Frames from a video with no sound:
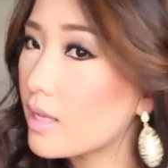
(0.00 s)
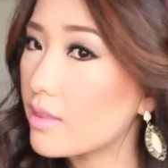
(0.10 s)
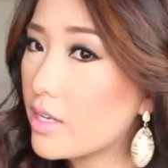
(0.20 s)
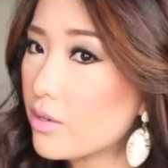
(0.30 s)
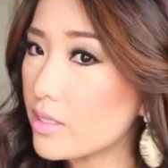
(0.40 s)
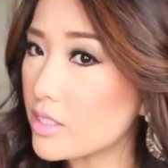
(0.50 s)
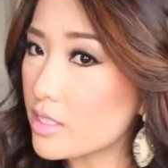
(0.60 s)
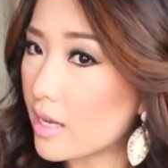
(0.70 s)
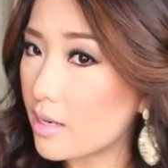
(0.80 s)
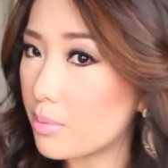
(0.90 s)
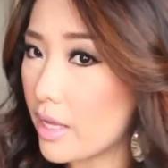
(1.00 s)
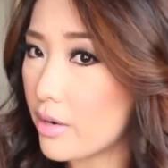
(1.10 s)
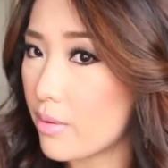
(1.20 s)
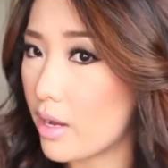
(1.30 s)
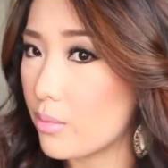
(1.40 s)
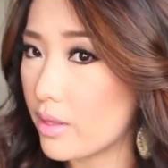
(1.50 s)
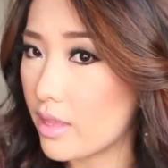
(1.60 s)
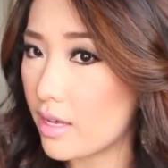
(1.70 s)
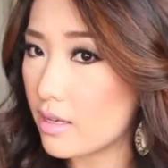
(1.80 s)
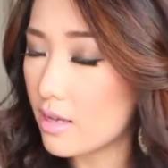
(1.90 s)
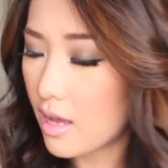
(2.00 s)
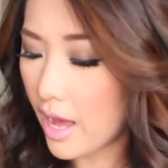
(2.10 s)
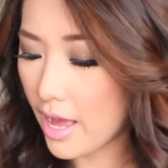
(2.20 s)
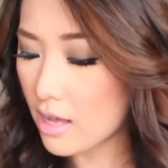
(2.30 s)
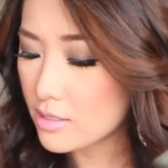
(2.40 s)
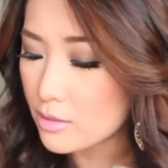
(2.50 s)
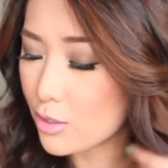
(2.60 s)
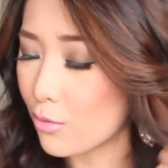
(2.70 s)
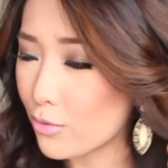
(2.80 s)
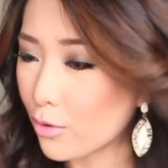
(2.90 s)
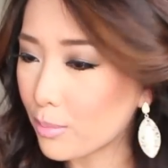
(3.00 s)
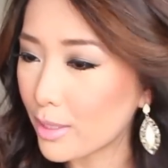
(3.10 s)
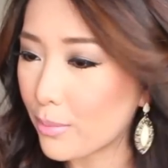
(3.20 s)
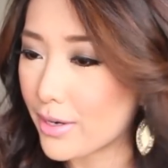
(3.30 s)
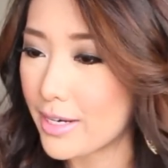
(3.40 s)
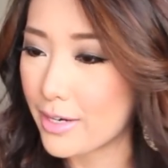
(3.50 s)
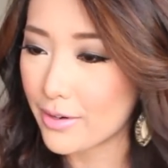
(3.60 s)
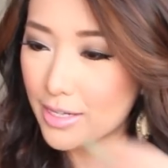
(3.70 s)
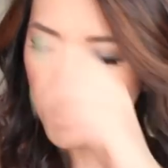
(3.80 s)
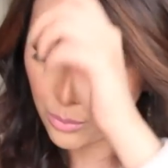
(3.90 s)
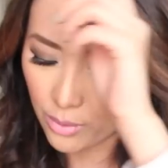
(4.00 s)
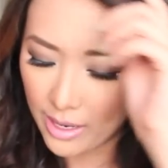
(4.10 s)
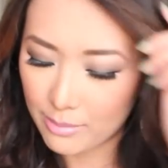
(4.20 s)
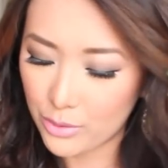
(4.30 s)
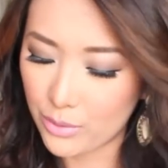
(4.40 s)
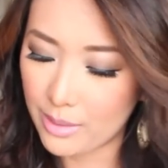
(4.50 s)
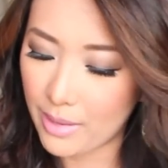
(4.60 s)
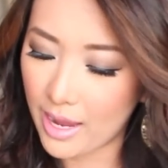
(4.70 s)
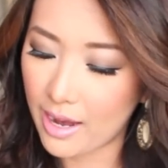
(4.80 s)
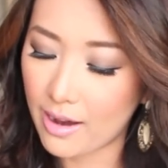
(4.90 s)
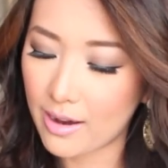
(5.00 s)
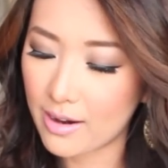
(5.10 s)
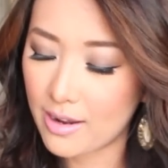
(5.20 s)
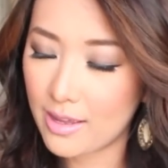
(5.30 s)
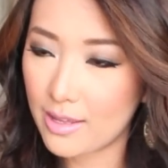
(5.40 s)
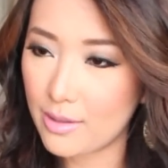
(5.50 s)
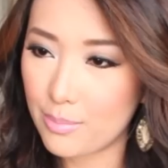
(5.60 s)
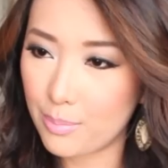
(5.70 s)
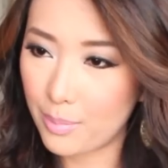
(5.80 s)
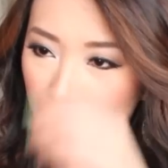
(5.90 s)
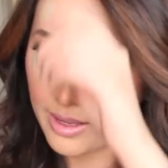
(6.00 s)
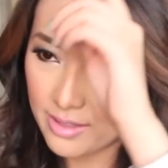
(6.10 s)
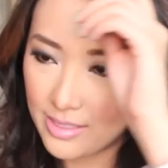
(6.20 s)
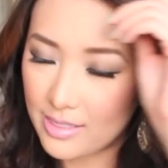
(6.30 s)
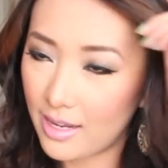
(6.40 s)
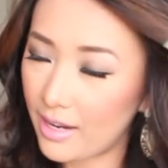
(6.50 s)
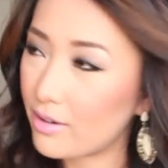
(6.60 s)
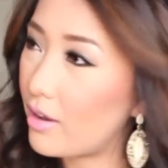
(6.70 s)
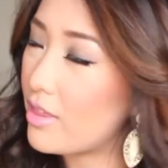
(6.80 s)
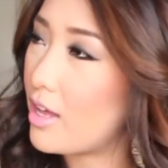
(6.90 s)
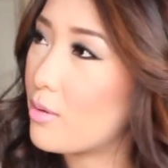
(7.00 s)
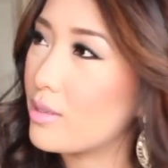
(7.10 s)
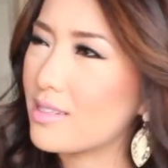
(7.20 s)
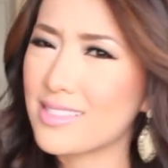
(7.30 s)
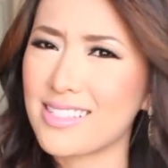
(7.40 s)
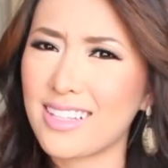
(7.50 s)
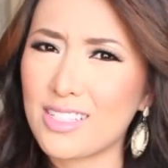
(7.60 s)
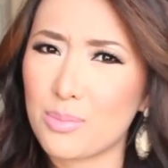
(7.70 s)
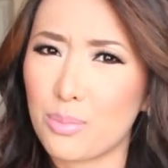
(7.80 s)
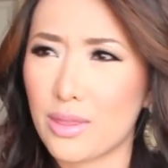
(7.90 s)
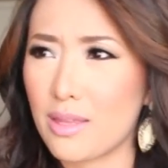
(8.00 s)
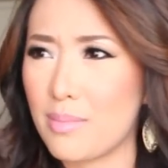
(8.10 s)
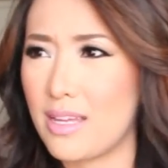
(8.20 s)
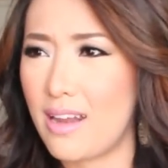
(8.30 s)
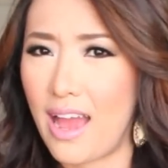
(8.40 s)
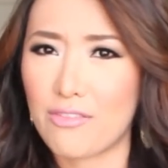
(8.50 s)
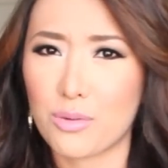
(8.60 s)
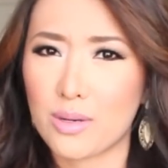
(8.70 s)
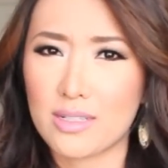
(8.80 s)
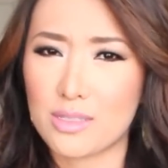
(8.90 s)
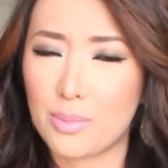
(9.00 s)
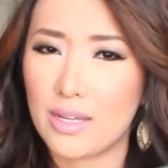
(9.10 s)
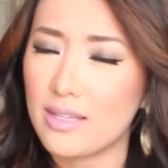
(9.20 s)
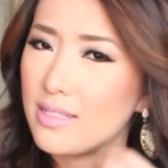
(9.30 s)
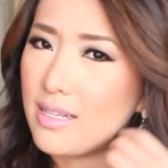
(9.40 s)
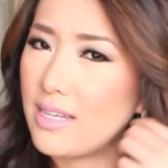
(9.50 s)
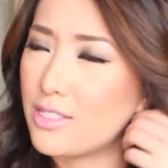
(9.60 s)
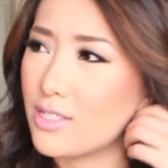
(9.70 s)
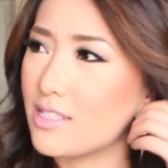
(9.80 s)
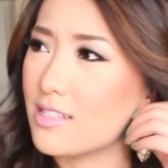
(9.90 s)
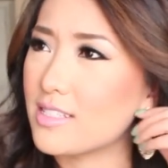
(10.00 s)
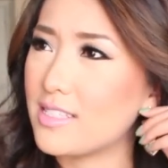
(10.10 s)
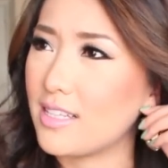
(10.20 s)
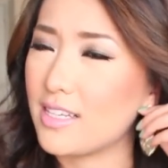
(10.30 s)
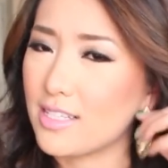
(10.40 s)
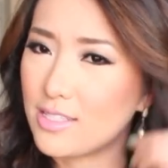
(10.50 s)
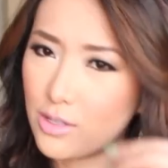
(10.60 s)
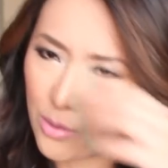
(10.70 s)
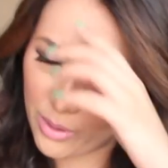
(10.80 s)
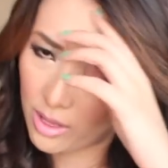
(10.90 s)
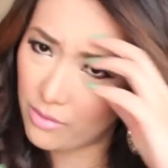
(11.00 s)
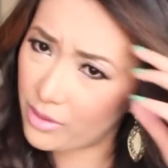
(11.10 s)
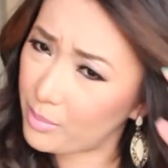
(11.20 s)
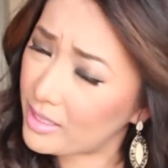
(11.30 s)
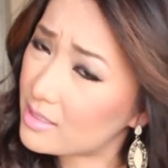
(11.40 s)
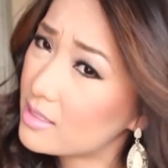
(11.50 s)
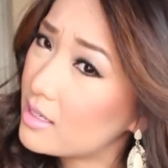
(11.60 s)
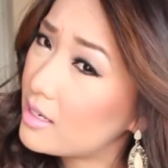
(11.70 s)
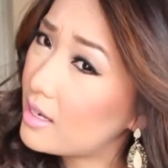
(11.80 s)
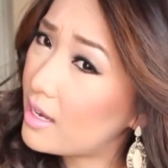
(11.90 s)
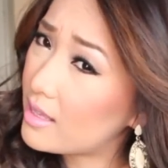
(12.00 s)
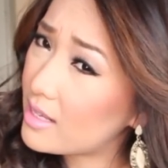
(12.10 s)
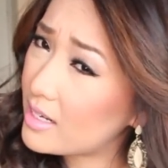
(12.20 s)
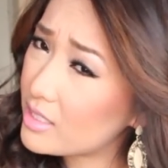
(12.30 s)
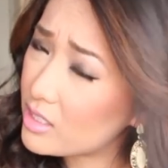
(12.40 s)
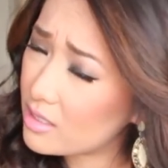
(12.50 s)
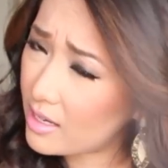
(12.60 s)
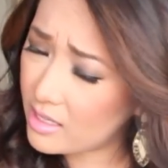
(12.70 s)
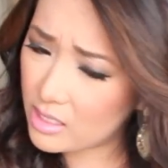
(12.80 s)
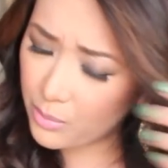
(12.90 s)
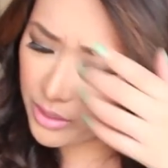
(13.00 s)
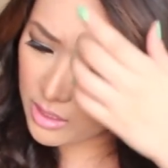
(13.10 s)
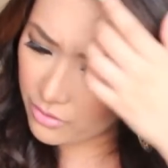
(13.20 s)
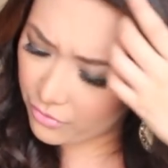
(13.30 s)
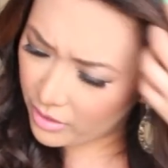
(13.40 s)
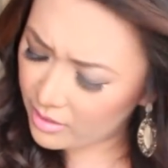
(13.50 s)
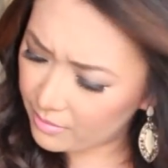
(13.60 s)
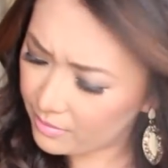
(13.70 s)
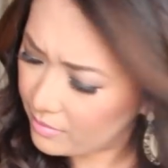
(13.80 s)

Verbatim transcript: And then you can just kind of play around with it. I also don't normally wear earrings when I'm doing my hair but I don't know I thought it would look silly to put them in afterwards but it just looks silly because they're going all over the place. And then I just kind of spritz the front